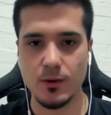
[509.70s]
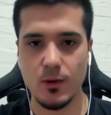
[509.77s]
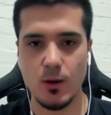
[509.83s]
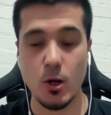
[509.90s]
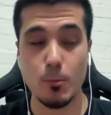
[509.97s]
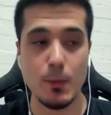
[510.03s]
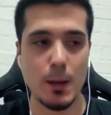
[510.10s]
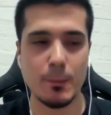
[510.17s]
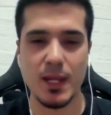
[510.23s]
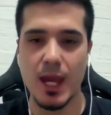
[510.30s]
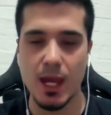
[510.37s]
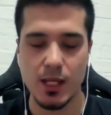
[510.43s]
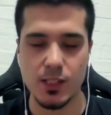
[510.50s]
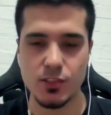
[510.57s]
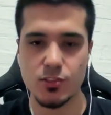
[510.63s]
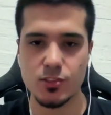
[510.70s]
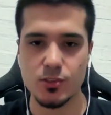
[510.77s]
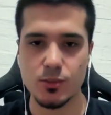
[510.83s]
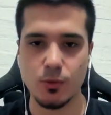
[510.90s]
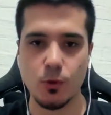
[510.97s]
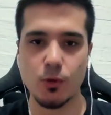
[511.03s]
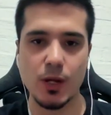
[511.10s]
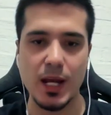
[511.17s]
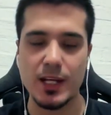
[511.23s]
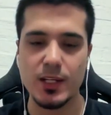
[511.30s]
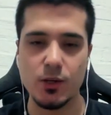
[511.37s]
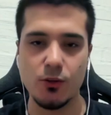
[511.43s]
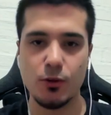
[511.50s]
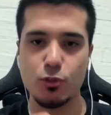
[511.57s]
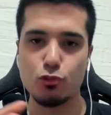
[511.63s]
or memcached or any
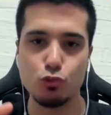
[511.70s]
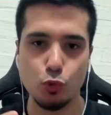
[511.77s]
other